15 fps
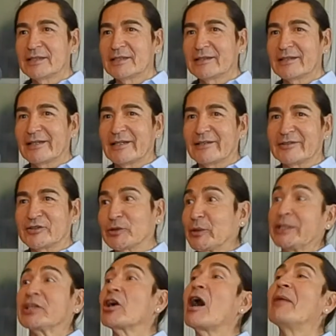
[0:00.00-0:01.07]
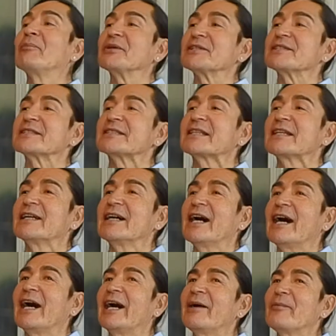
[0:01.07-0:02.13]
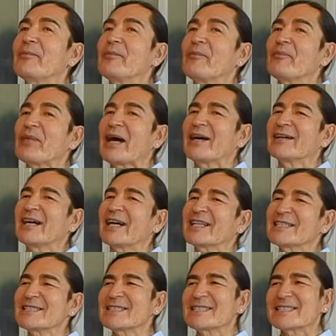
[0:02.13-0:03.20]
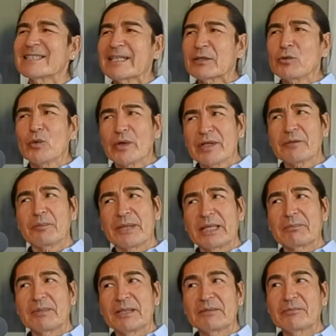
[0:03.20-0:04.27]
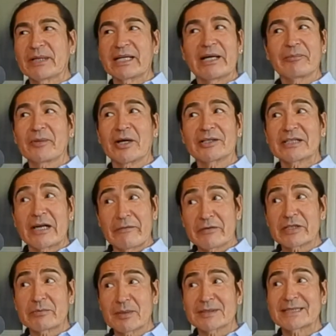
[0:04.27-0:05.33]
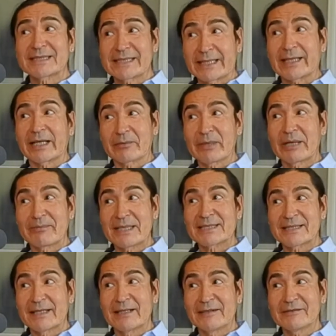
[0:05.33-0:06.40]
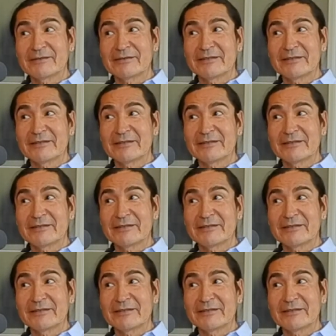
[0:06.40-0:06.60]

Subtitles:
to encompass. I can sing with people, but I'm not comfortable singing by myself.